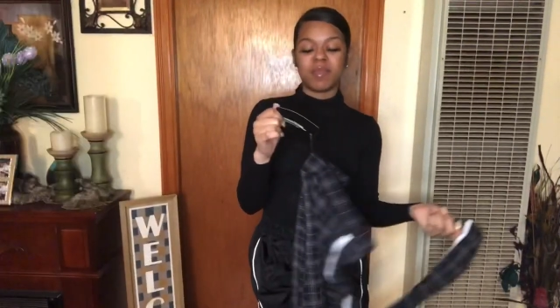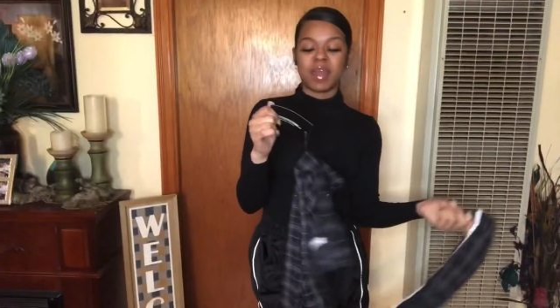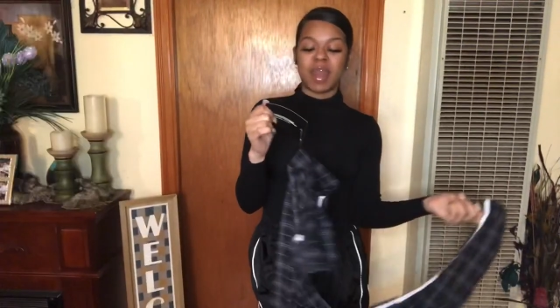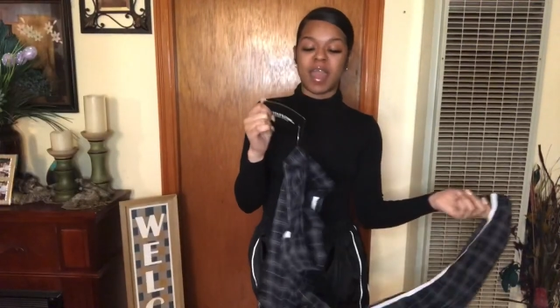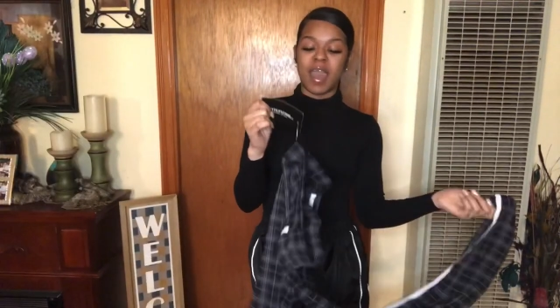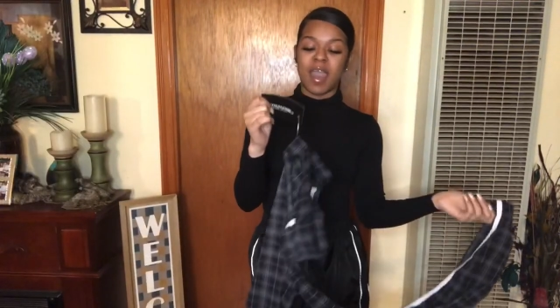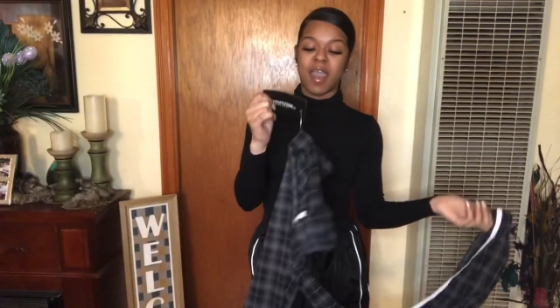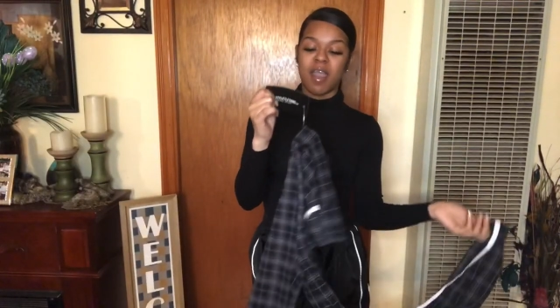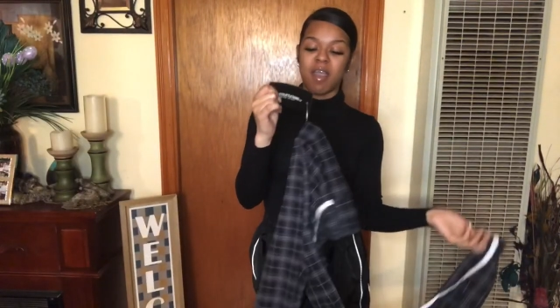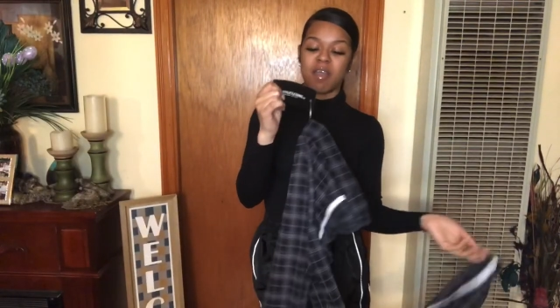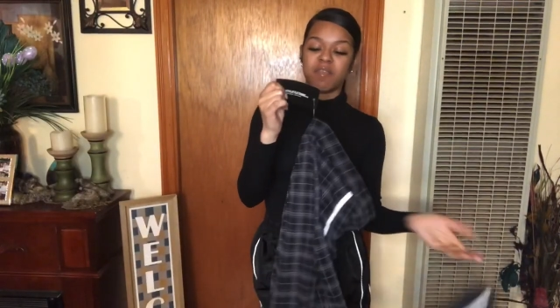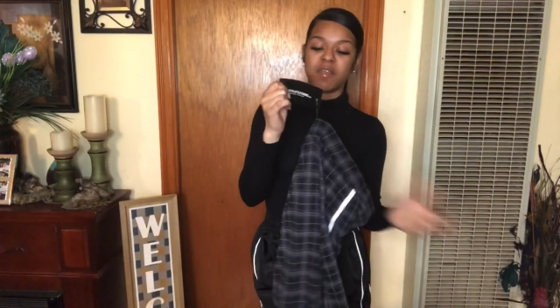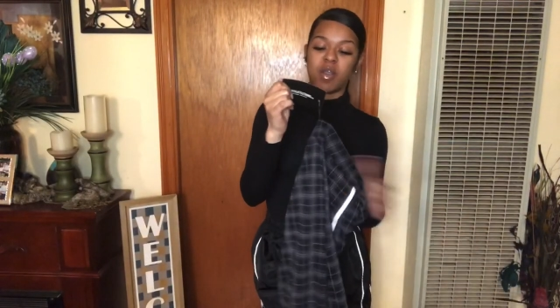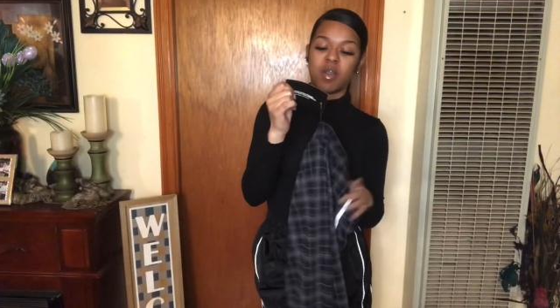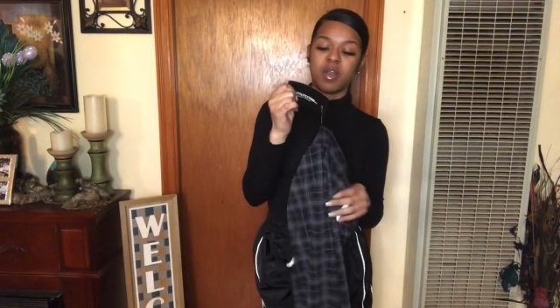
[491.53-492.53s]
I have
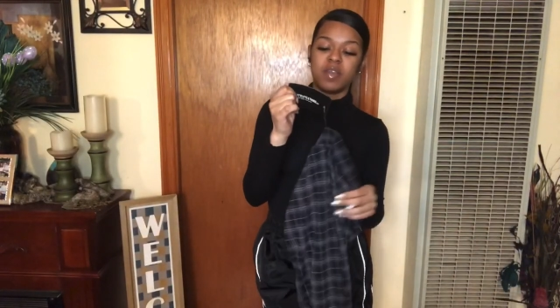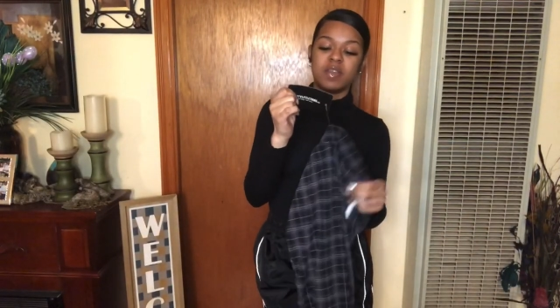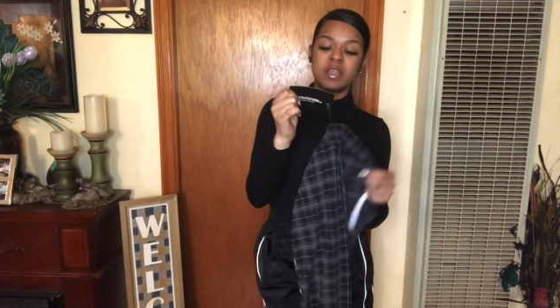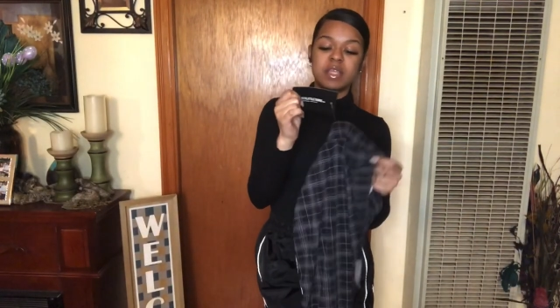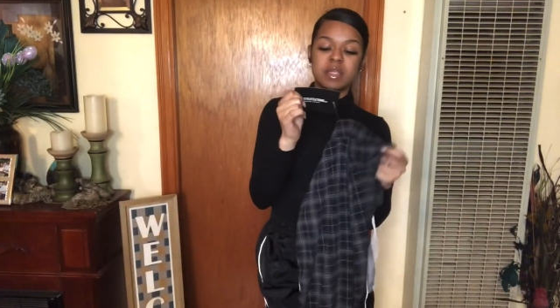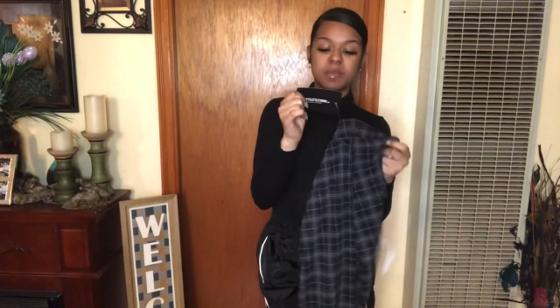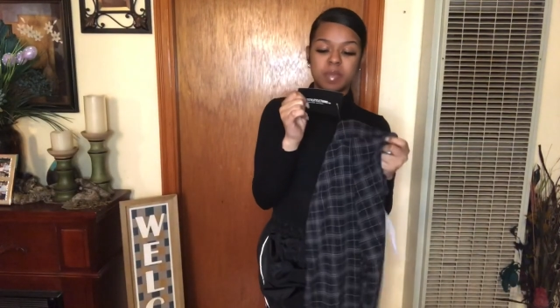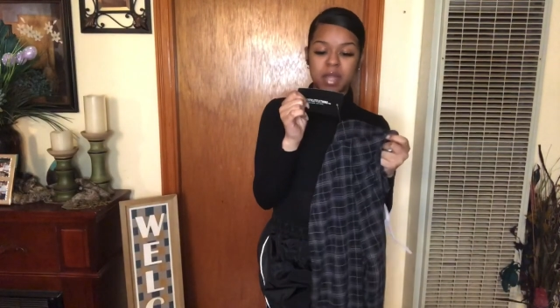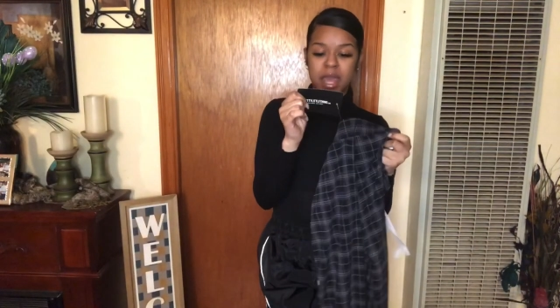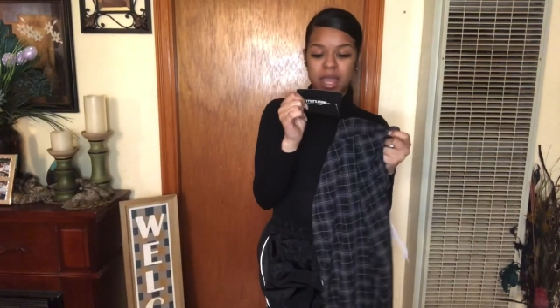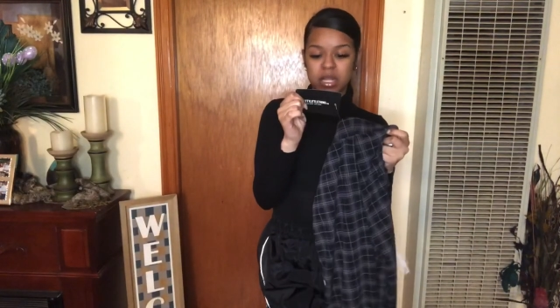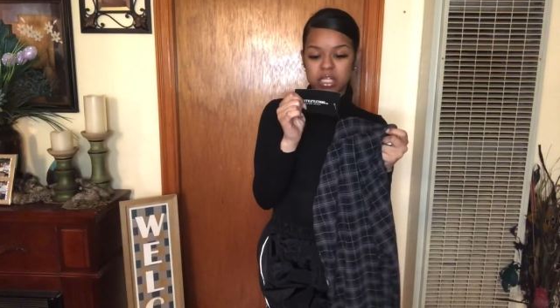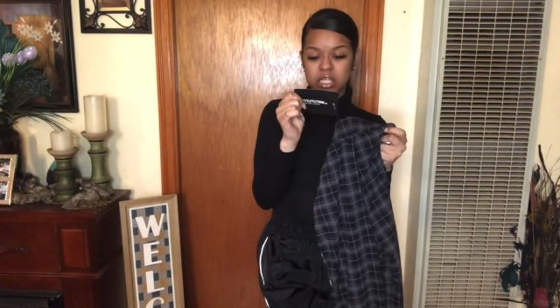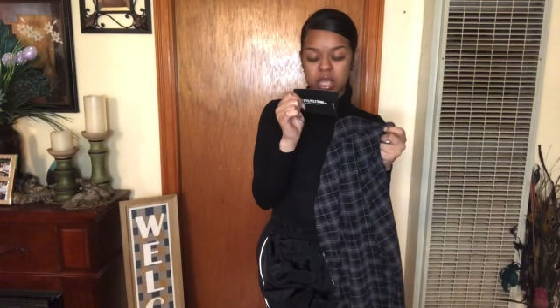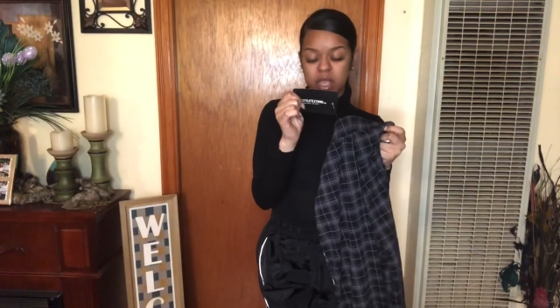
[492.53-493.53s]
are these black
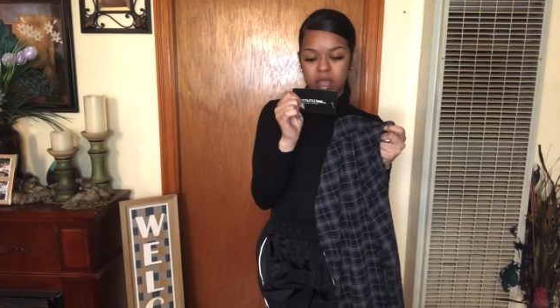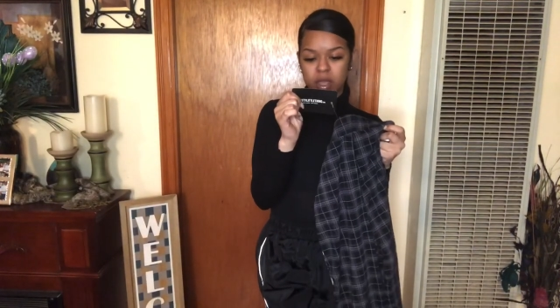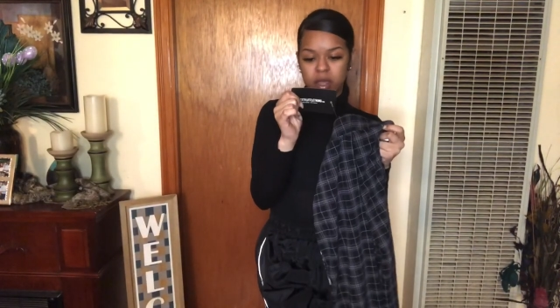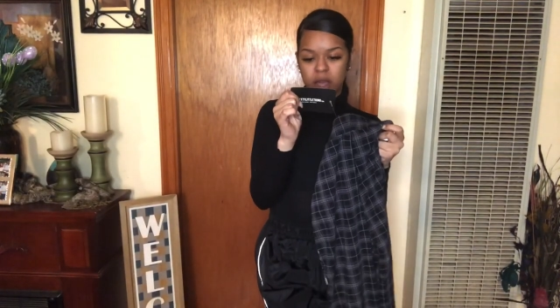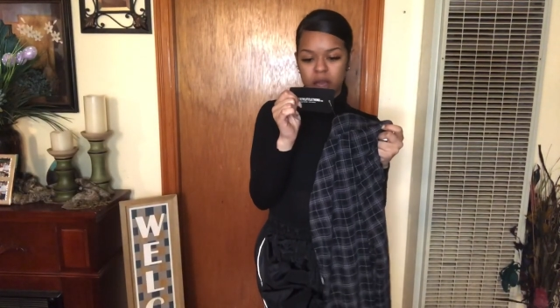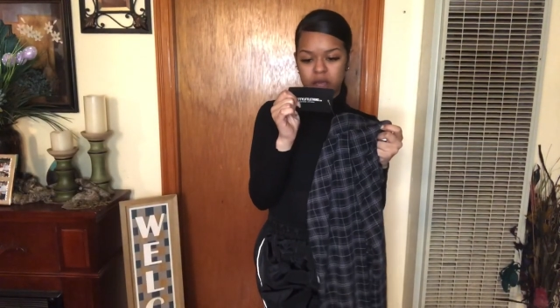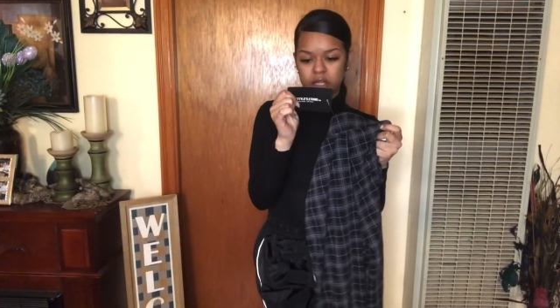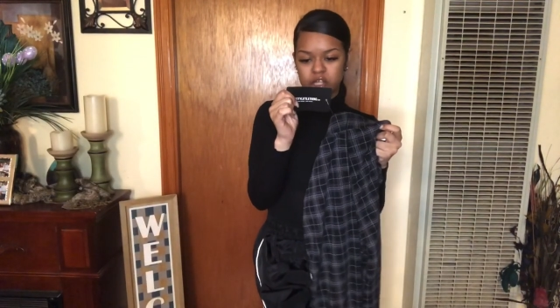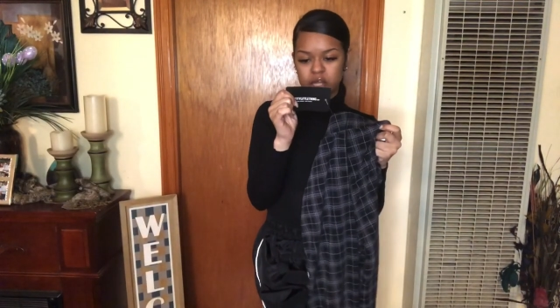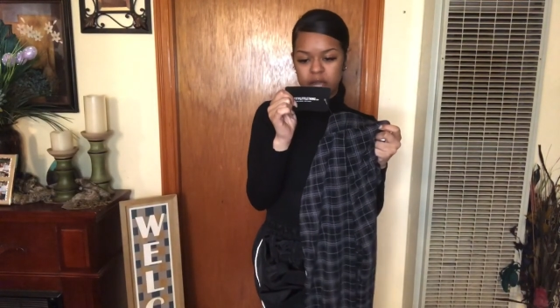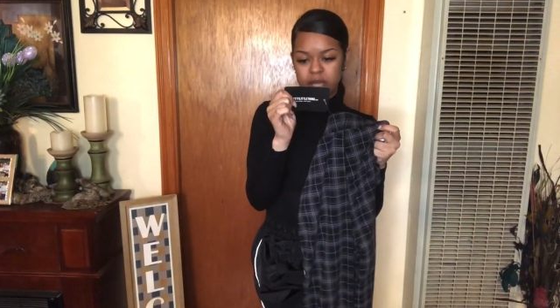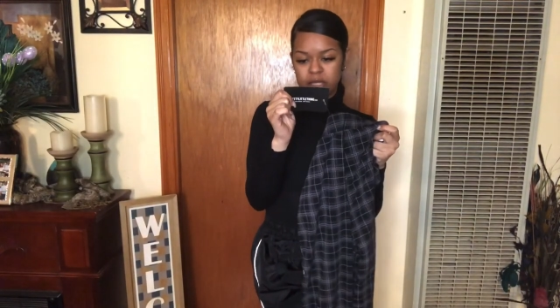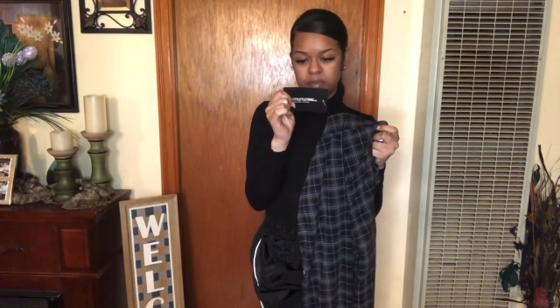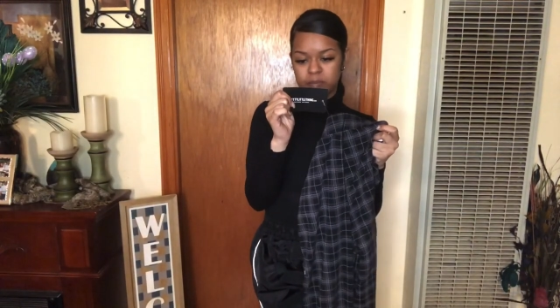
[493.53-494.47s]
check contrast